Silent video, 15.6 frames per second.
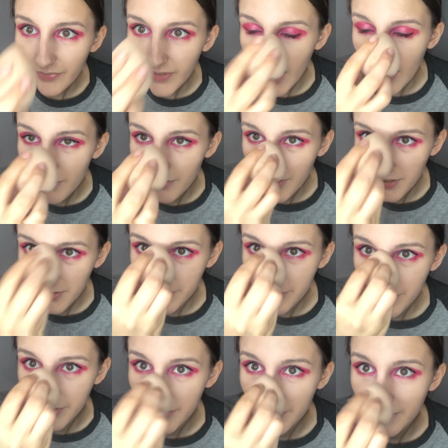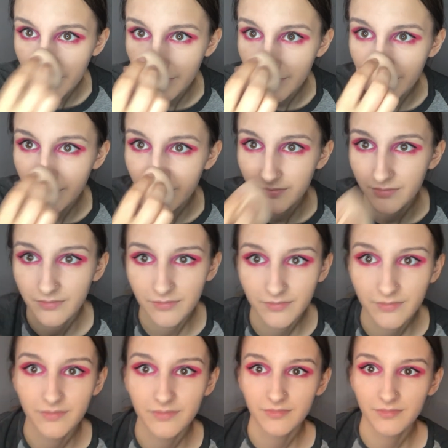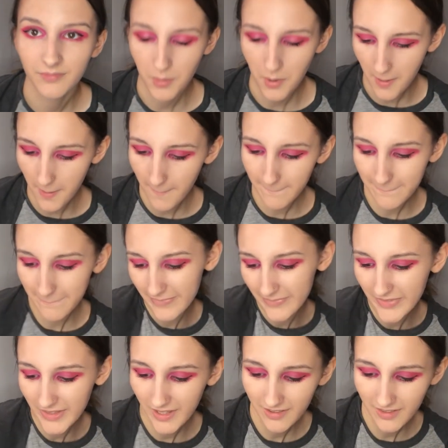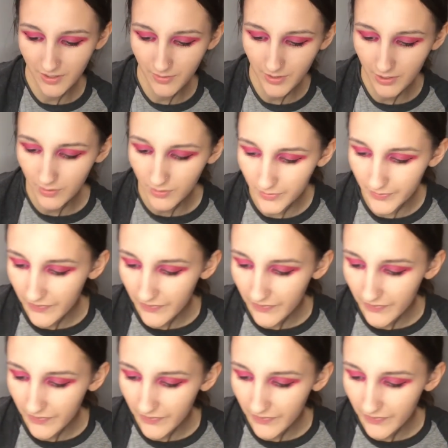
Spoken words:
I don't think so. But there we go.